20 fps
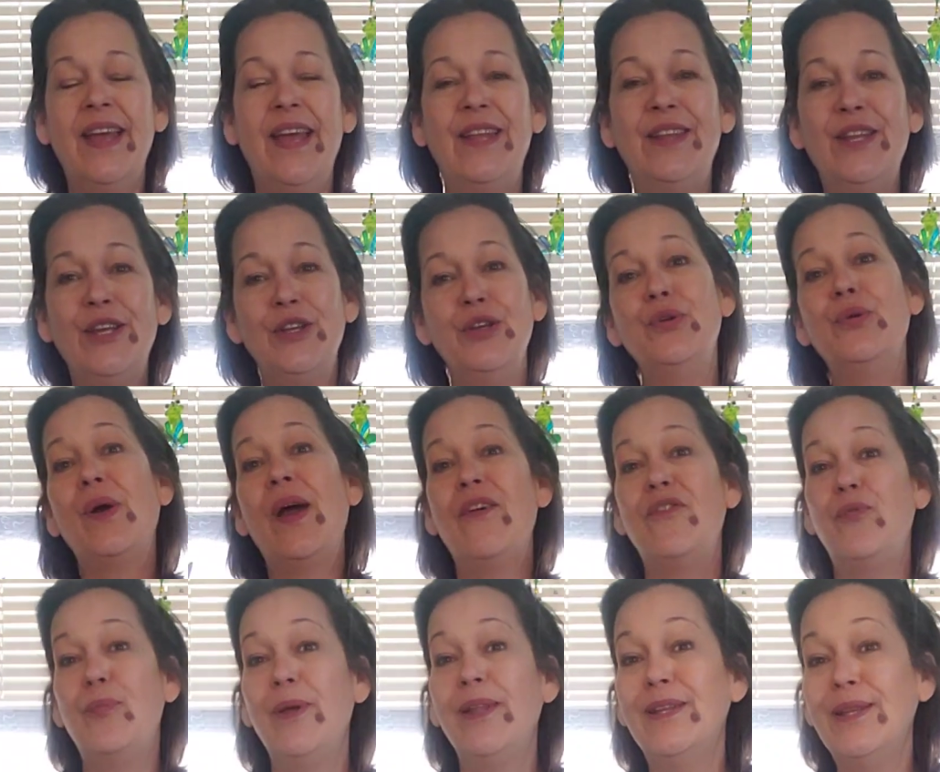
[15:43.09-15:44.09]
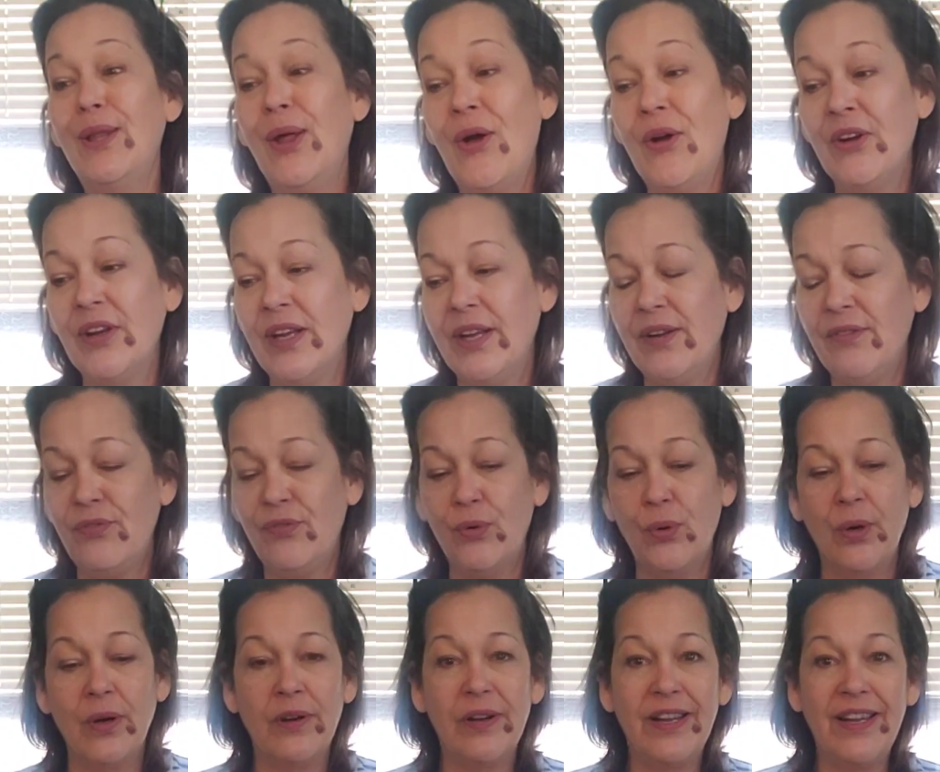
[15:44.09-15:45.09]
and that you have been longing
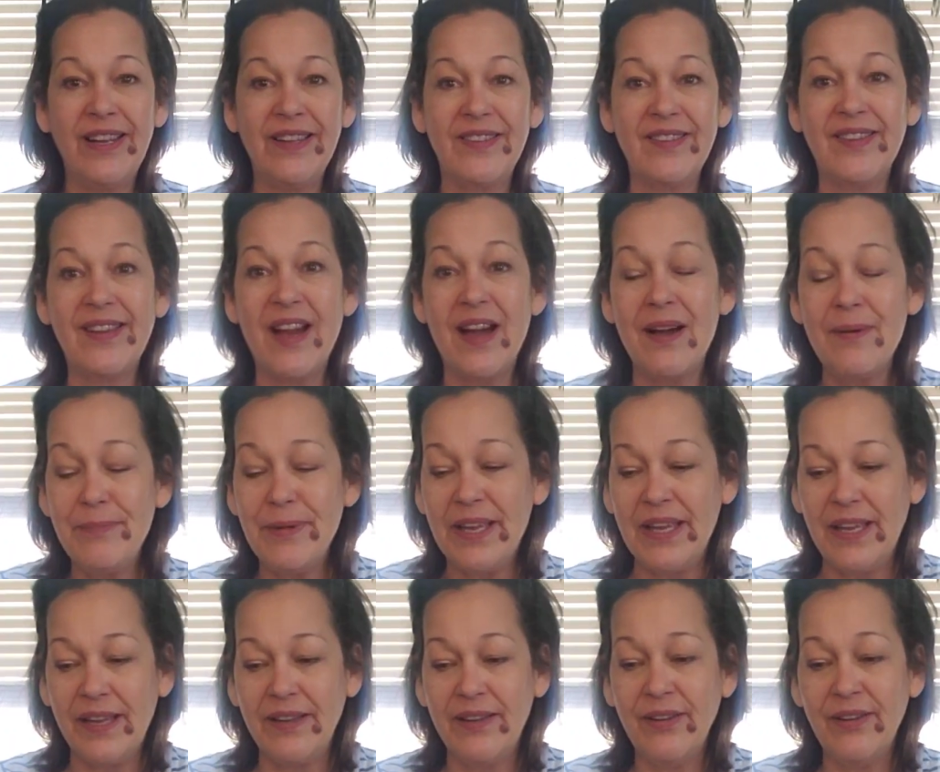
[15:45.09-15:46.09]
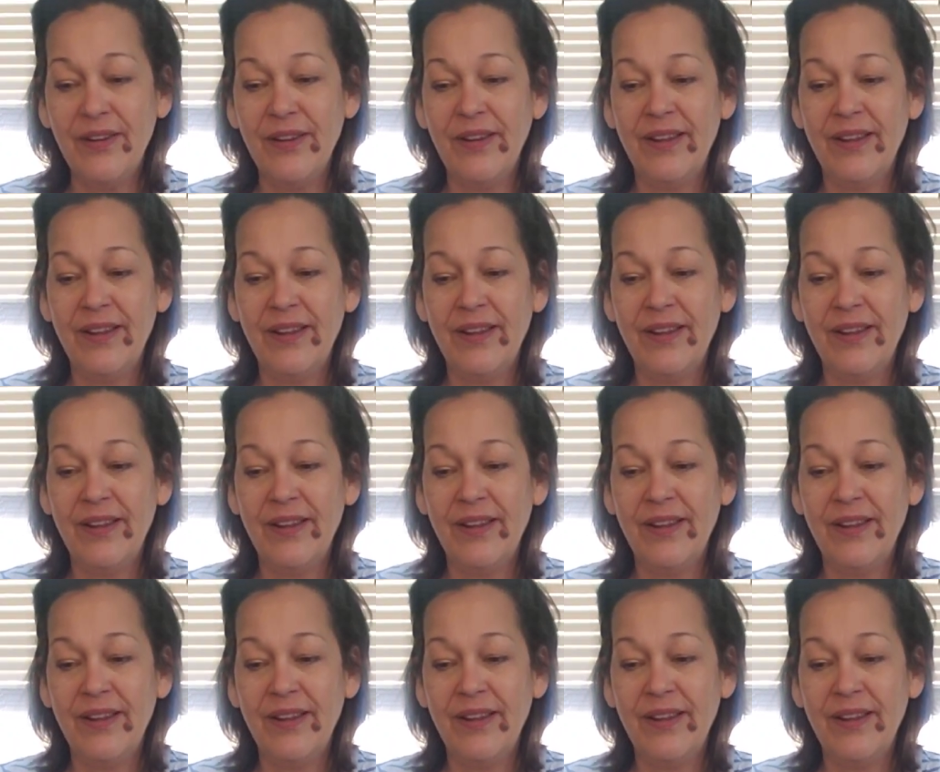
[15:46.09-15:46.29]
for. It's coming.